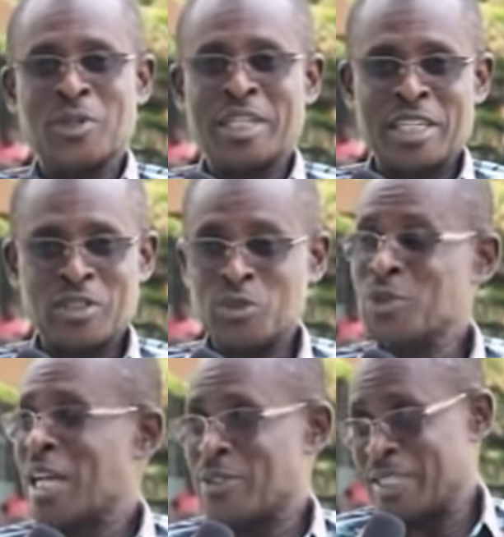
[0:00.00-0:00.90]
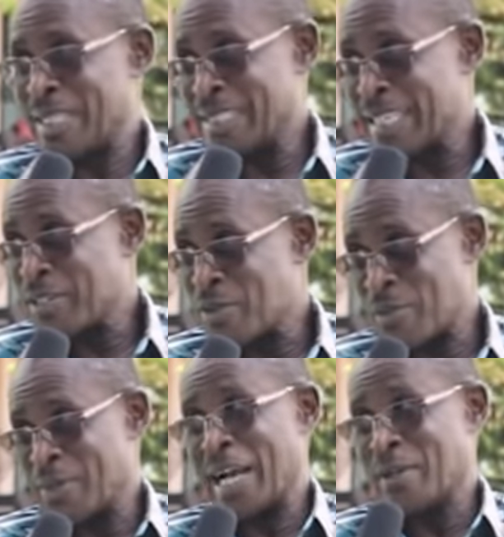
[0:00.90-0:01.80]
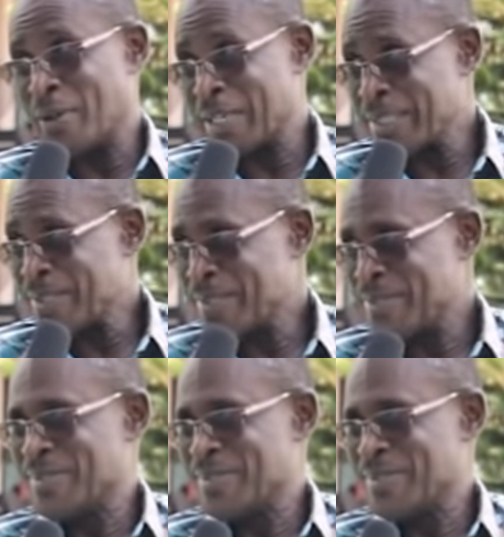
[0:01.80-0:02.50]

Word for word: were here in 2010 when we had oil.